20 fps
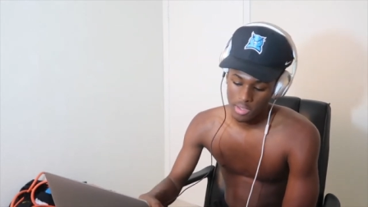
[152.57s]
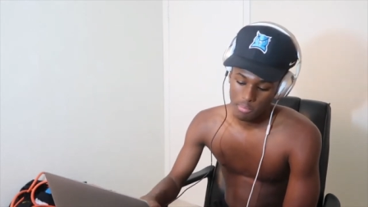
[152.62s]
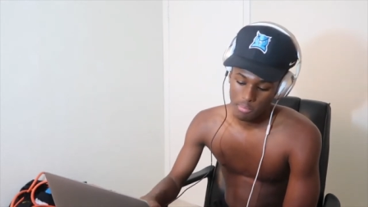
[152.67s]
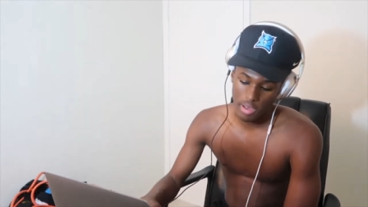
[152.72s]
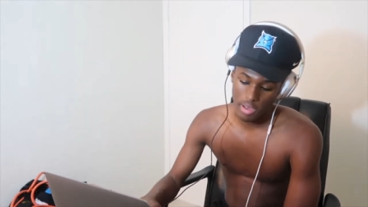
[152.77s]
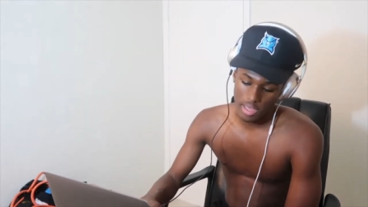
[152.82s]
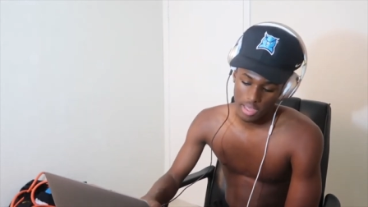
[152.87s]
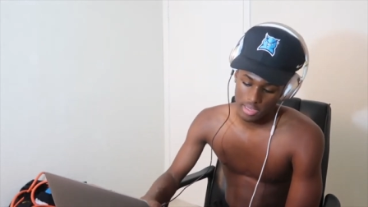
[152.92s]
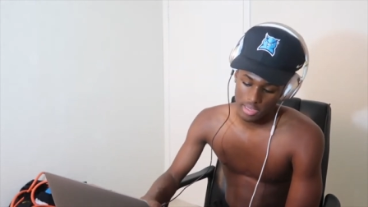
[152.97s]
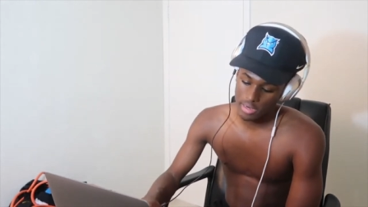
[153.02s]

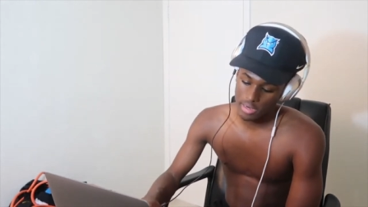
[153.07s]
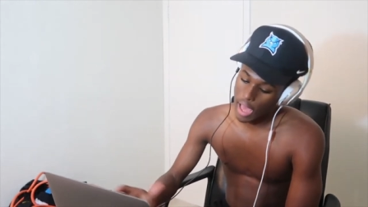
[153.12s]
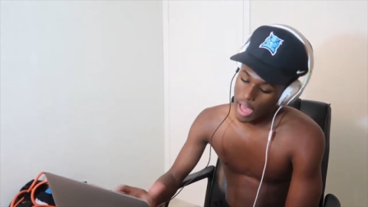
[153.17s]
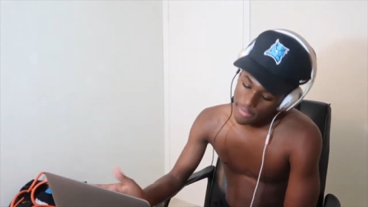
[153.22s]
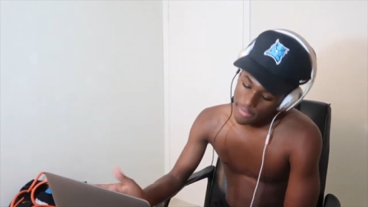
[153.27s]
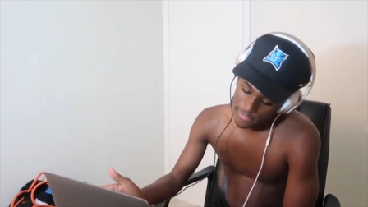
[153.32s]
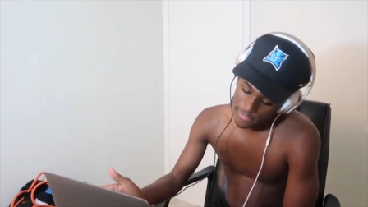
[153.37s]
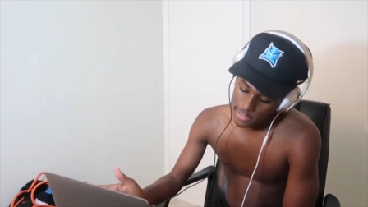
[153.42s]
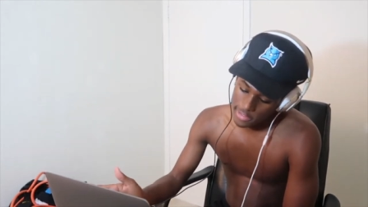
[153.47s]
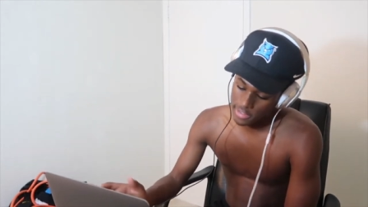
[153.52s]
But
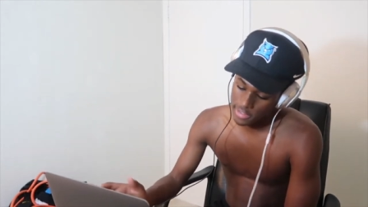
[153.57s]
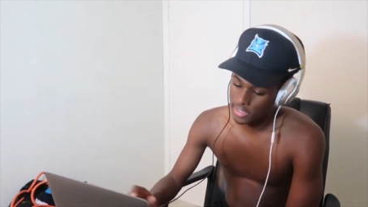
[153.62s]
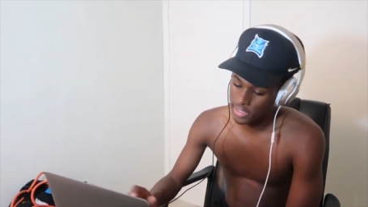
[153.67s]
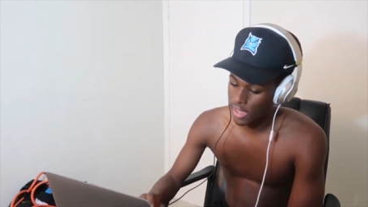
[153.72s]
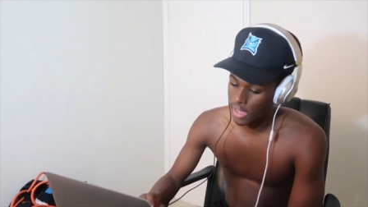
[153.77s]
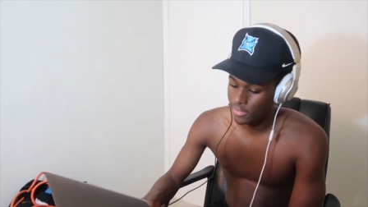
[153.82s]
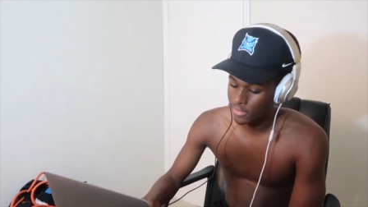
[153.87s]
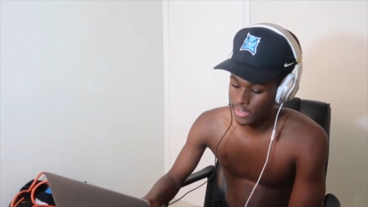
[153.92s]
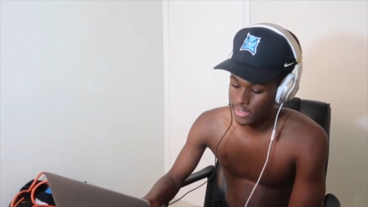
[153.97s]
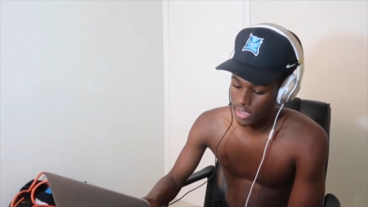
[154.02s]
I figured it
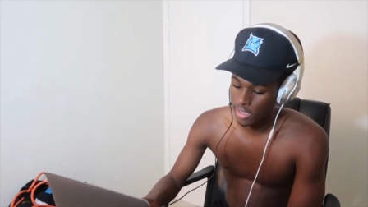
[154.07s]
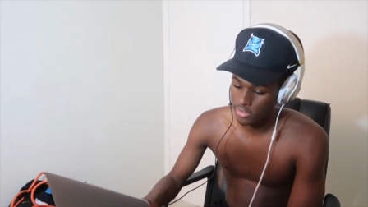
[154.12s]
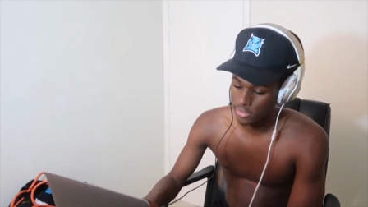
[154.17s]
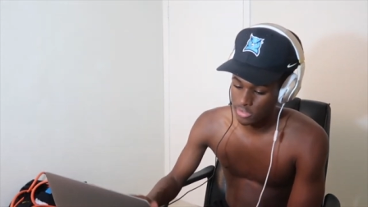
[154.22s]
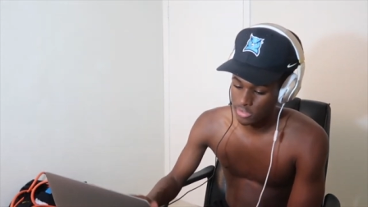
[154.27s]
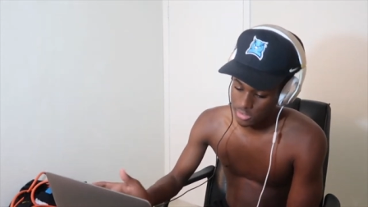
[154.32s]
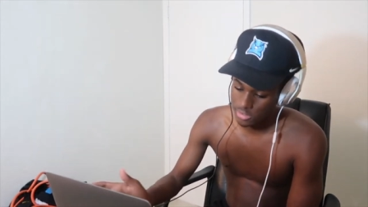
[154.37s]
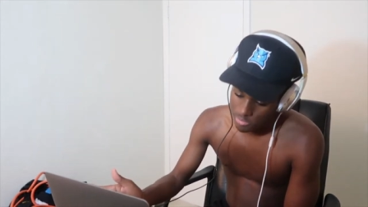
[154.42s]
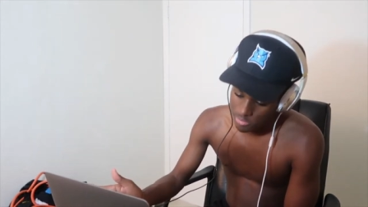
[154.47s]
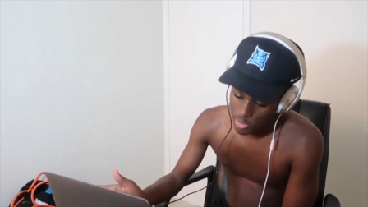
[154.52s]
out now,
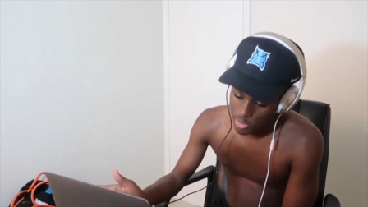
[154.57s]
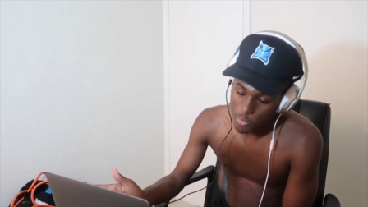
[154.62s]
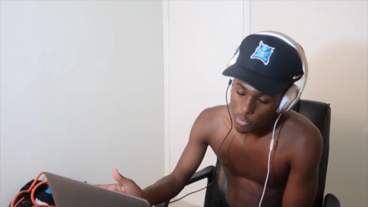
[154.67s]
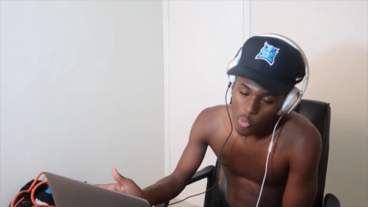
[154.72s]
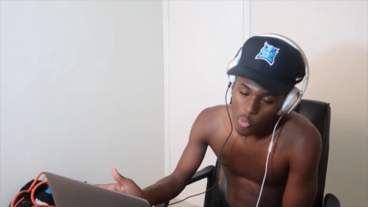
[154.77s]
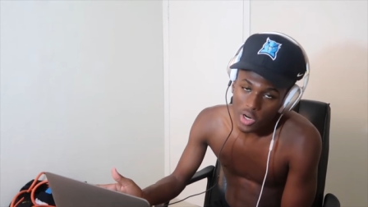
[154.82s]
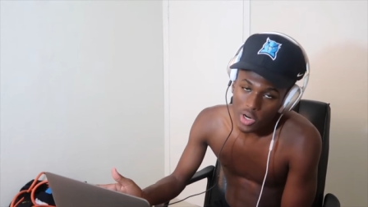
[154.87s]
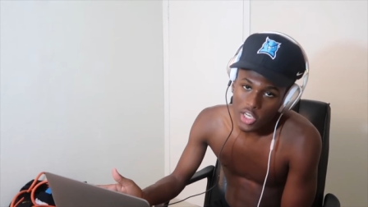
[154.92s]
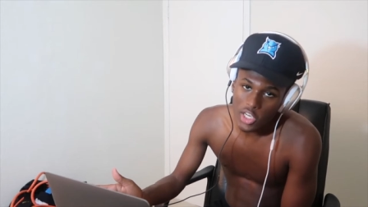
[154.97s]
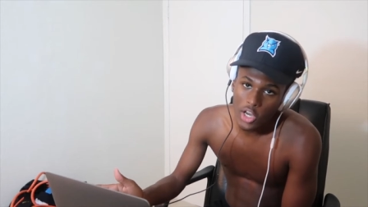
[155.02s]
so we're,
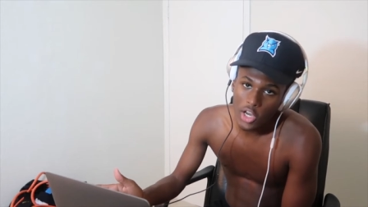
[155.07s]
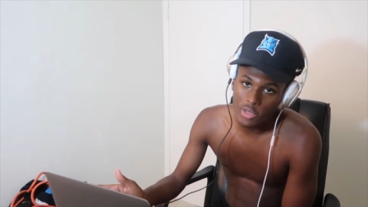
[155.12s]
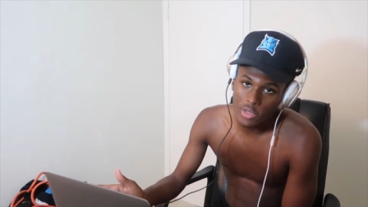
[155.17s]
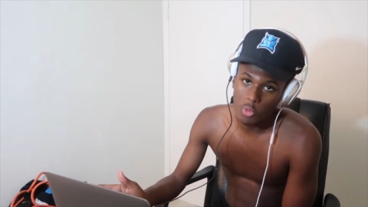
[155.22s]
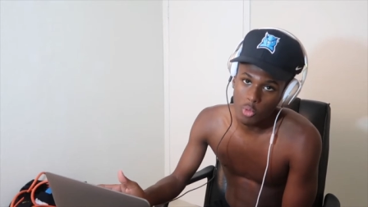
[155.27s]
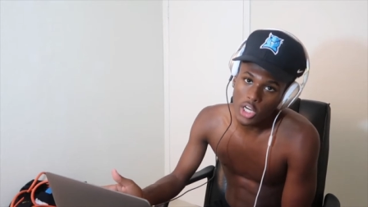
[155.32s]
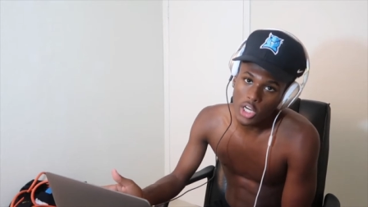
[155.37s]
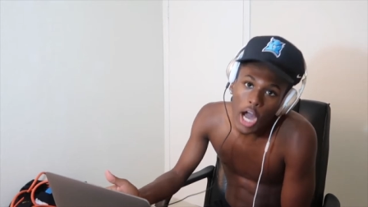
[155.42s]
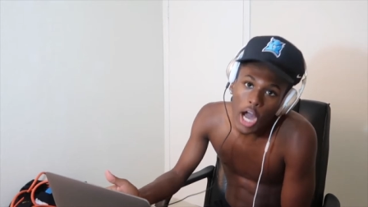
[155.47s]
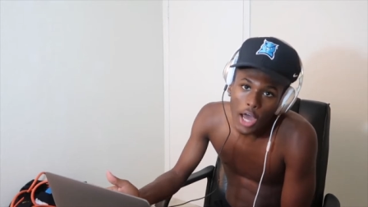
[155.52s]
we're good.
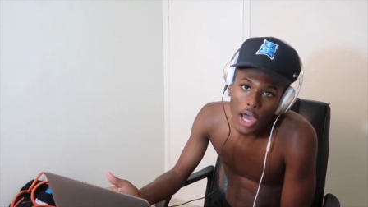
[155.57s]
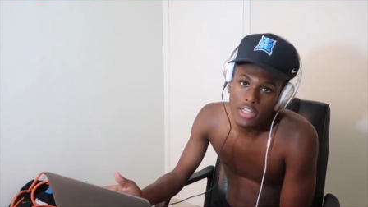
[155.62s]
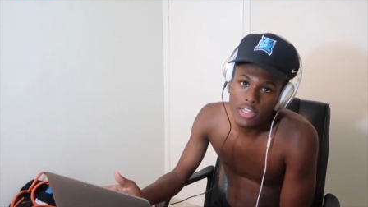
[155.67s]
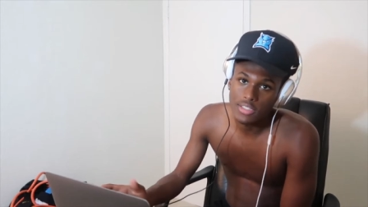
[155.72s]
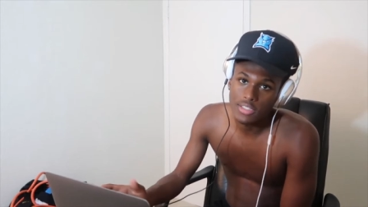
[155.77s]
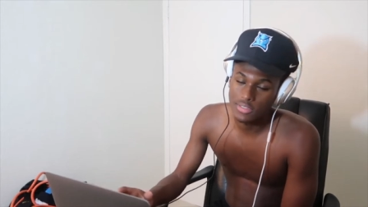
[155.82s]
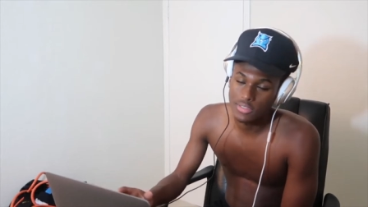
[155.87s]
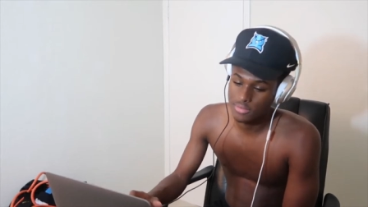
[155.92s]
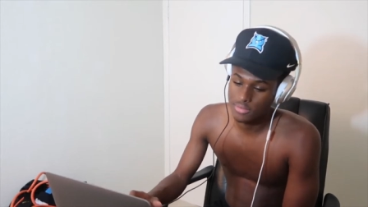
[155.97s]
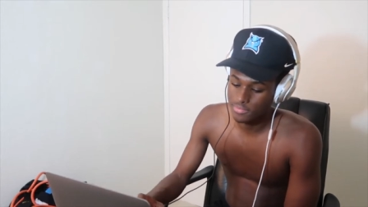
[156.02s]
We're good.
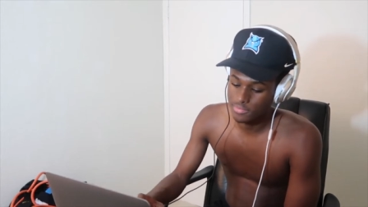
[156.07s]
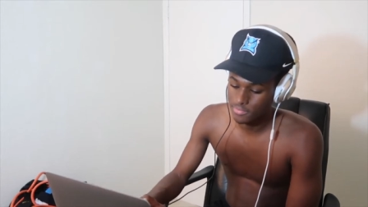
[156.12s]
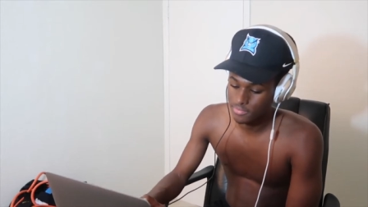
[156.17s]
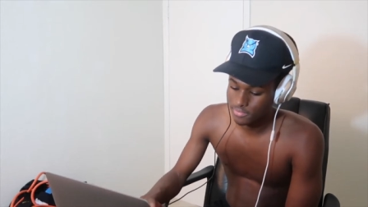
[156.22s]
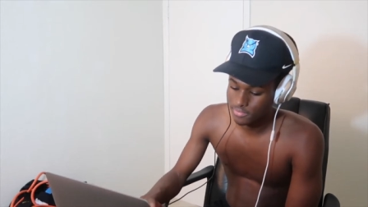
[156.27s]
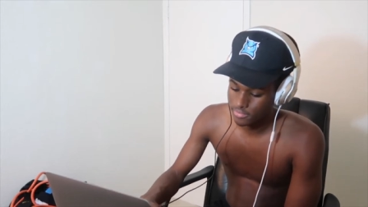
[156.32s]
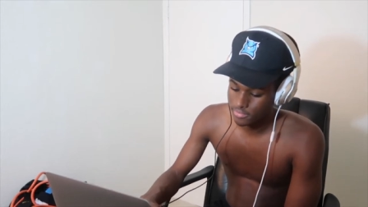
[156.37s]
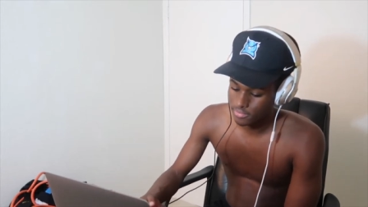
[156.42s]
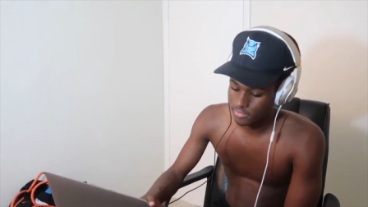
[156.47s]
we